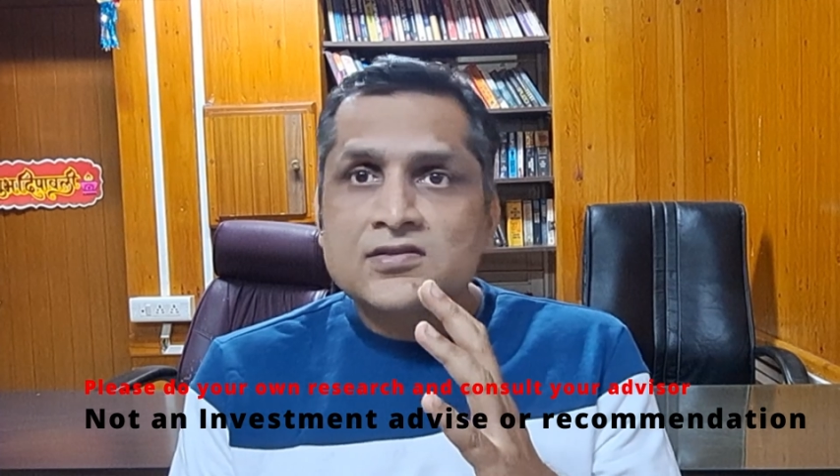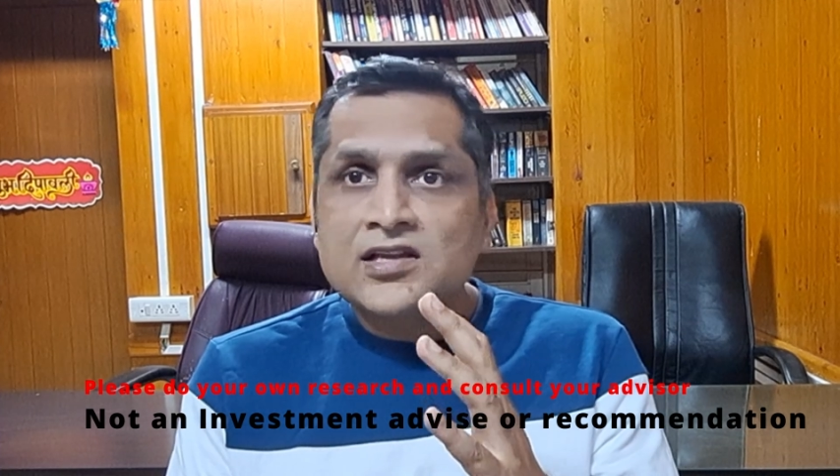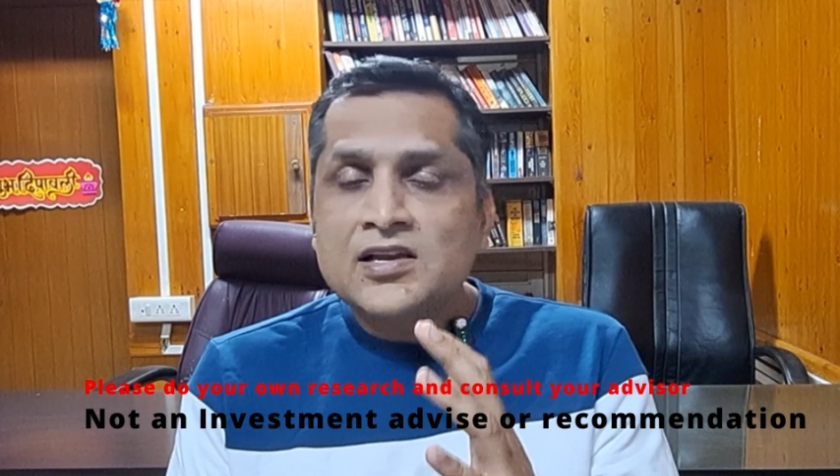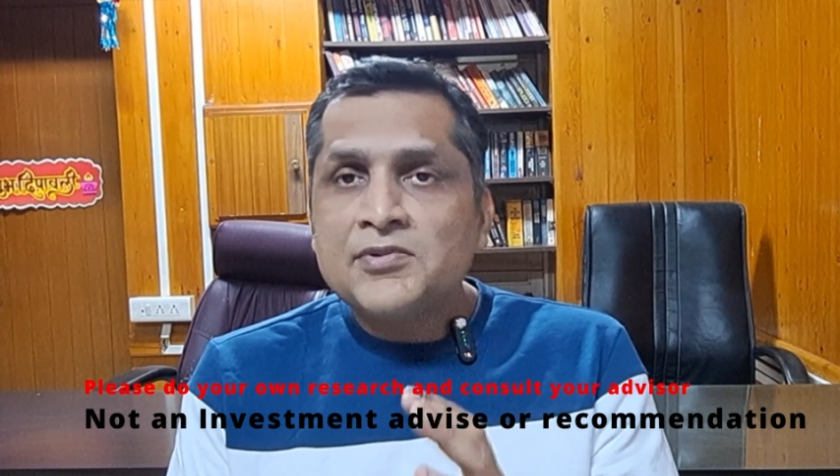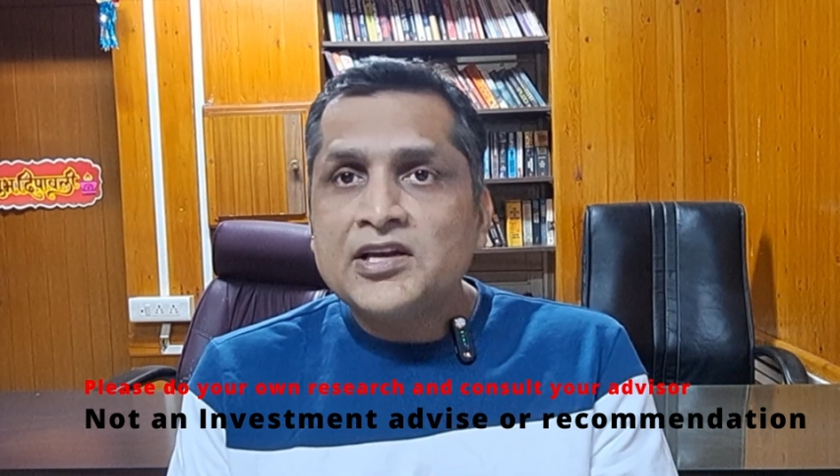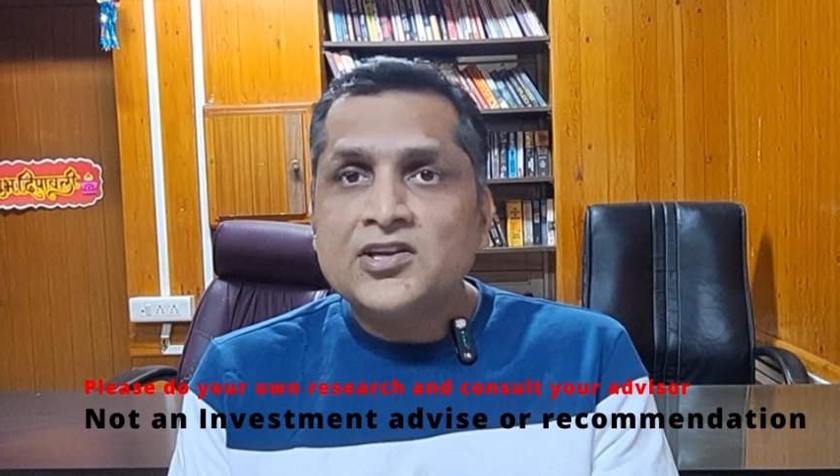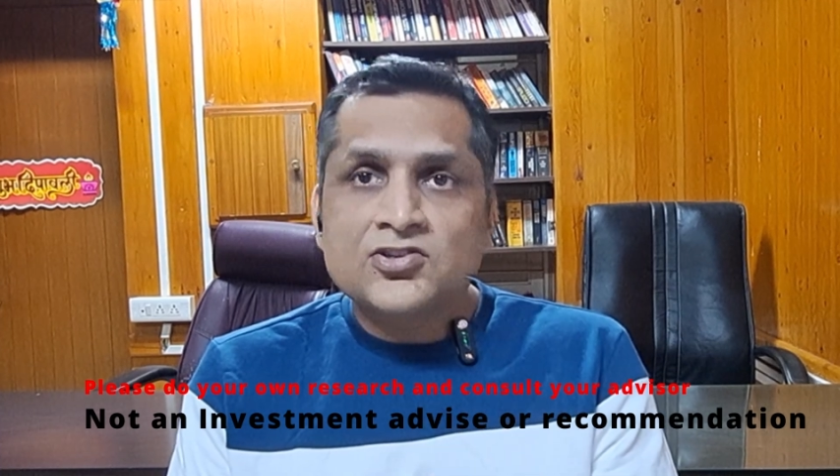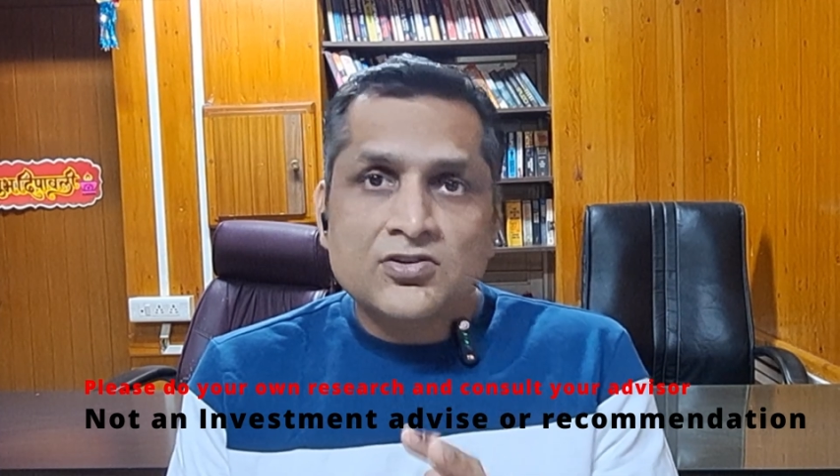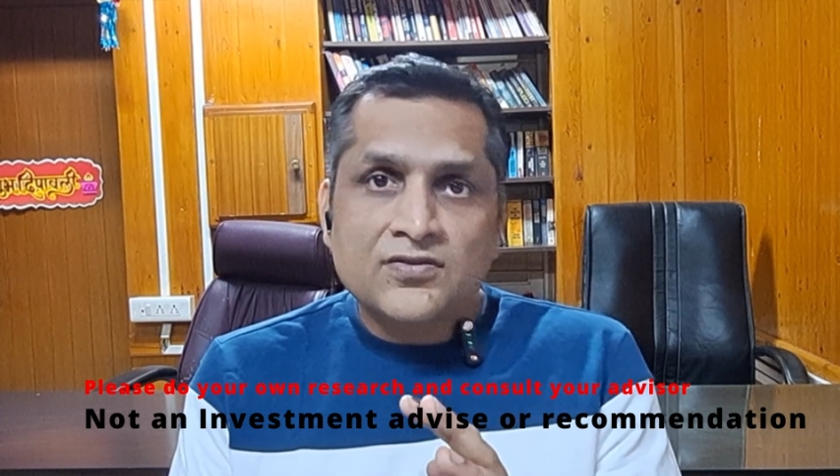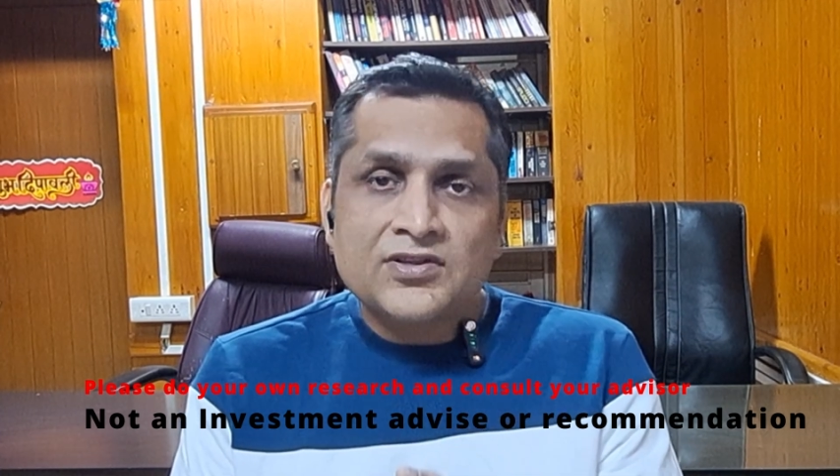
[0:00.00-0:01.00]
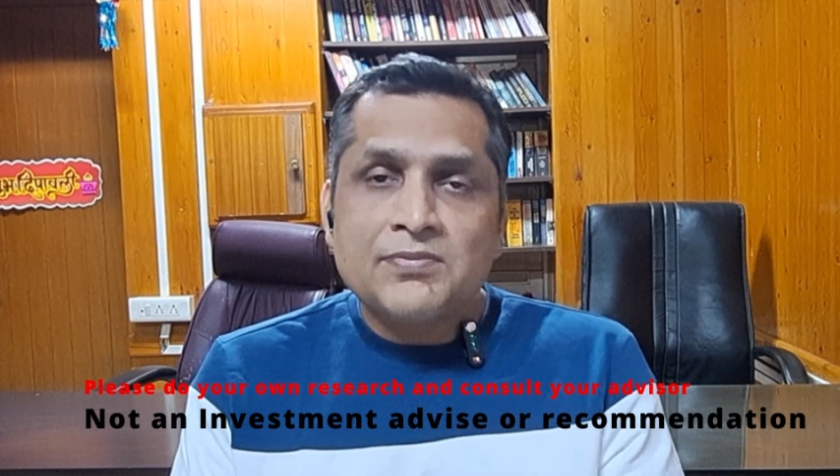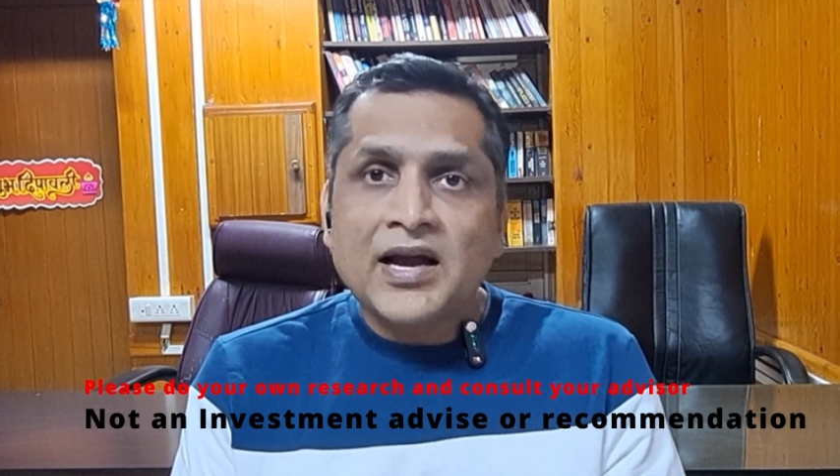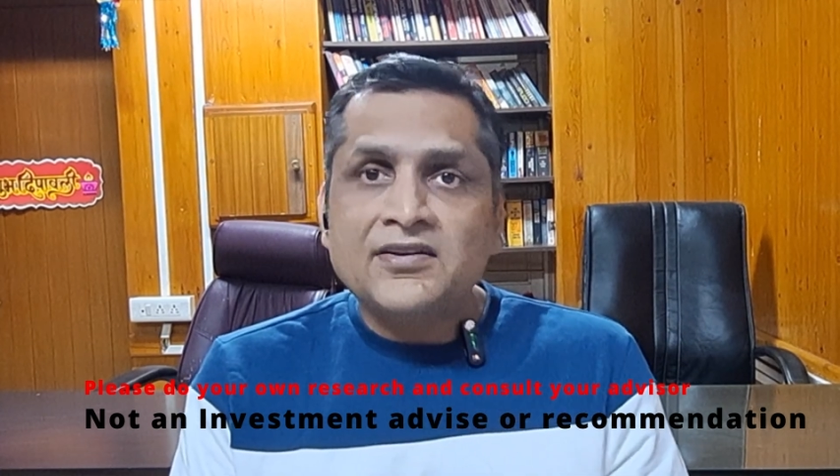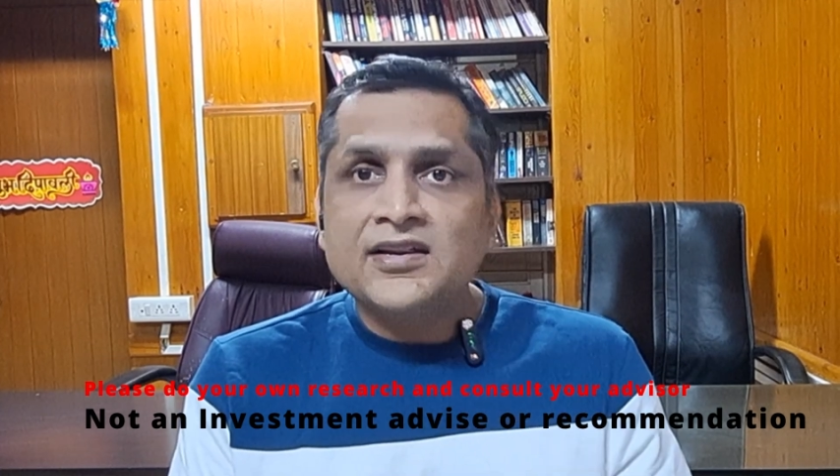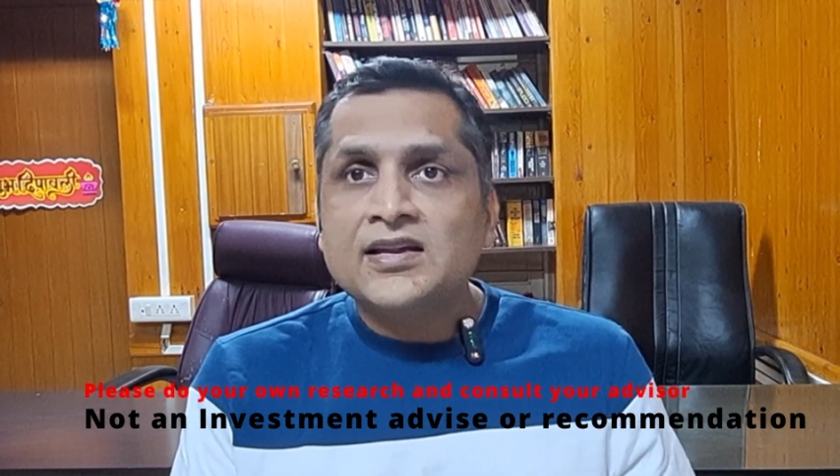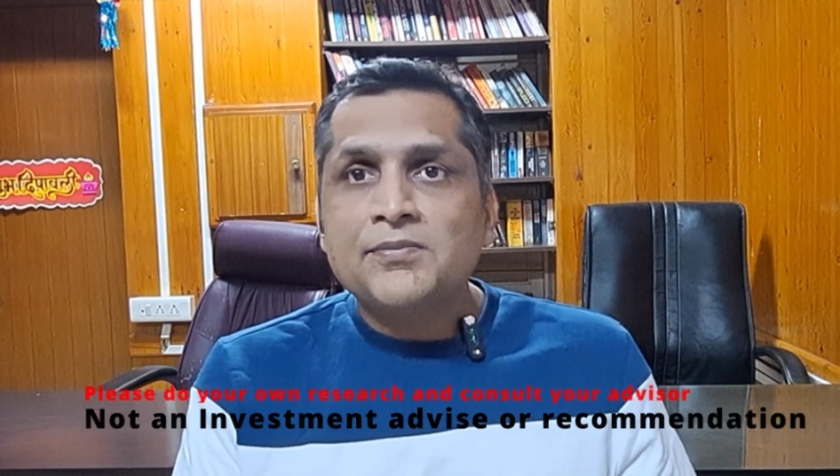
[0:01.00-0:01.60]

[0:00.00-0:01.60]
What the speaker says: the limitation of the battery